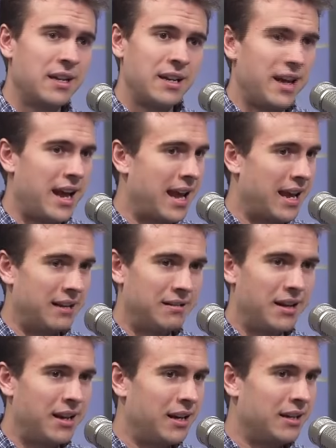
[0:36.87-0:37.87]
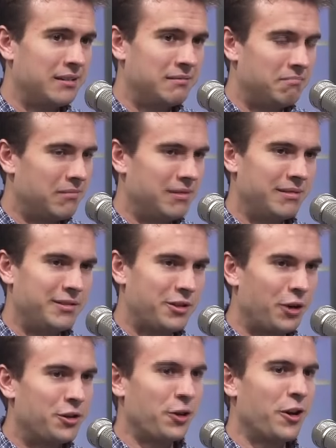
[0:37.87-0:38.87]
And
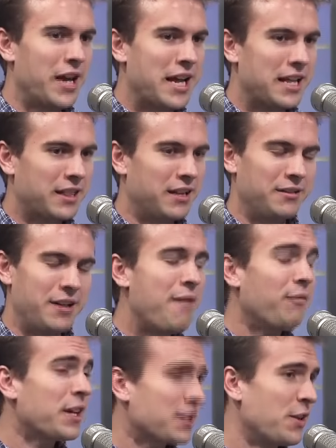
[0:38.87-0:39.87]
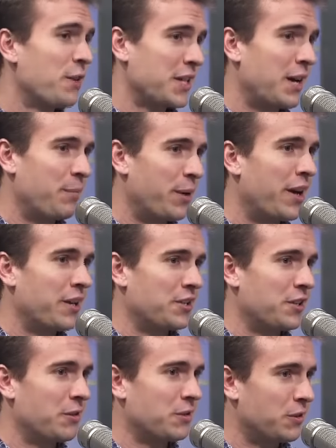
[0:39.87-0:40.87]
Netflix knows how to put on a
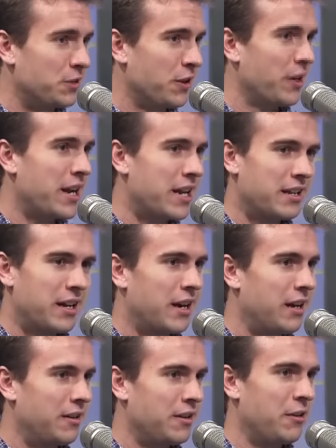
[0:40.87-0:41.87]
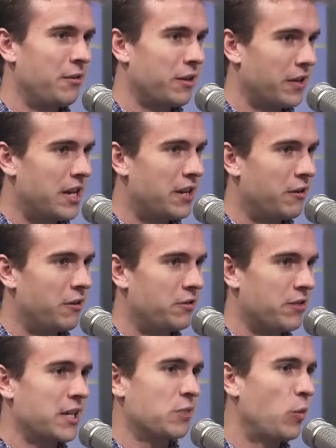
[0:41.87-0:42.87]
show. So during their keynote
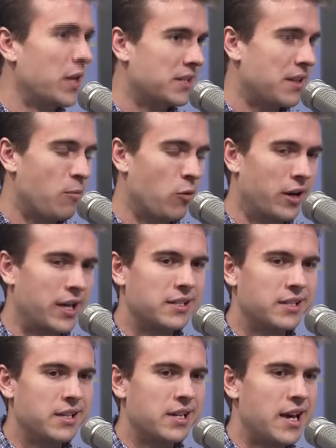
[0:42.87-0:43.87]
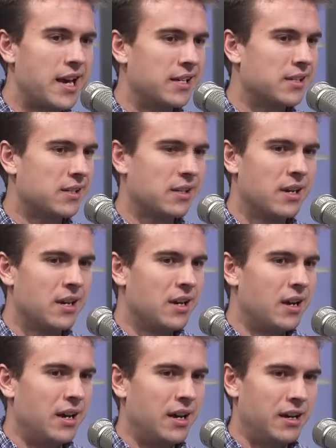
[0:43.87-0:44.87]
address Wednesday morning at CES,
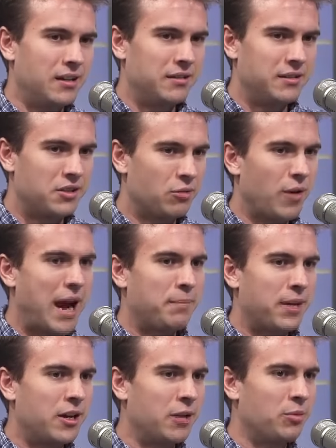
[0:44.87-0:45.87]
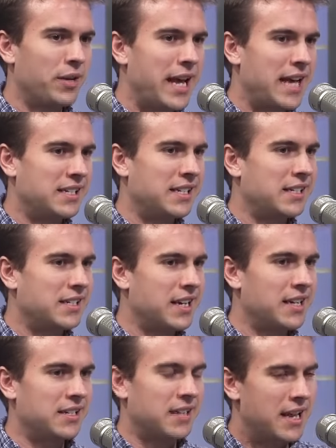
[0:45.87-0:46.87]
to wrap that up, Reed Hastings
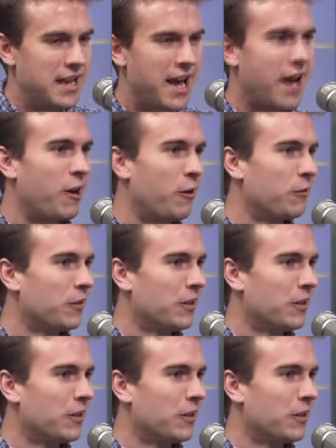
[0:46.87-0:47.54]
says, and now